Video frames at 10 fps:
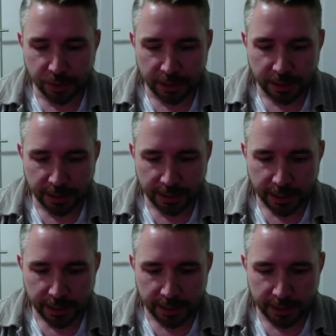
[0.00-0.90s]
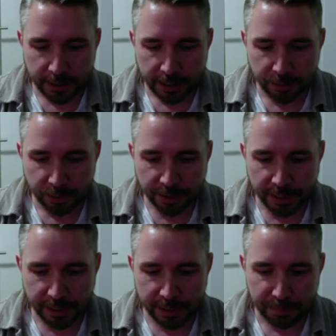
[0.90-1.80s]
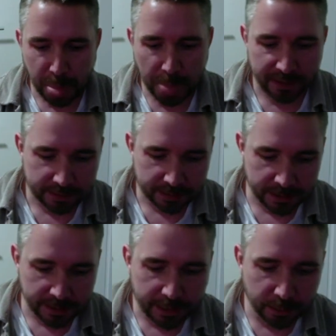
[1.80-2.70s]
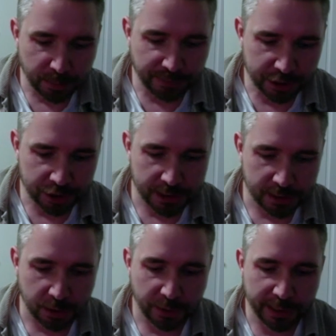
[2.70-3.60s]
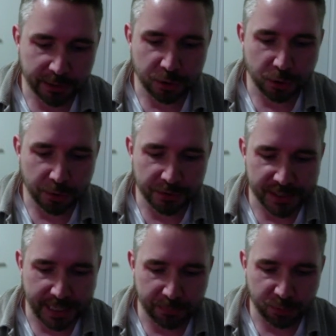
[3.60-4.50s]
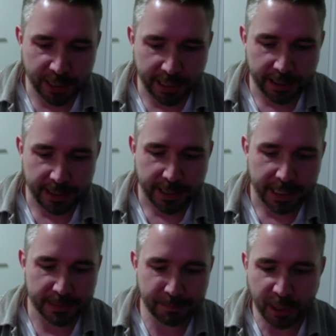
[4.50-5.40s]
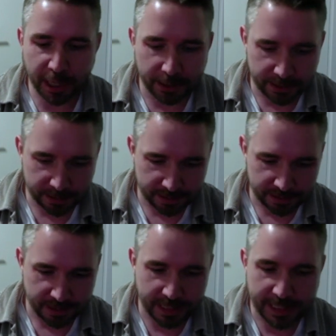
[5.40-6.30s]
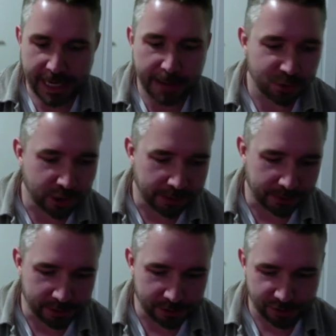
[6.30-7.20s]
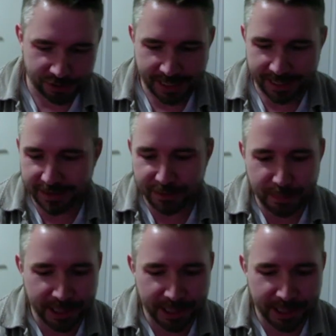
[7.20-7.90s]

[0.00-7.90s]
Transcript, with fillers: Well, I, I, I do think the legal profession is going to go the same way as pilots and cab drivers and everybody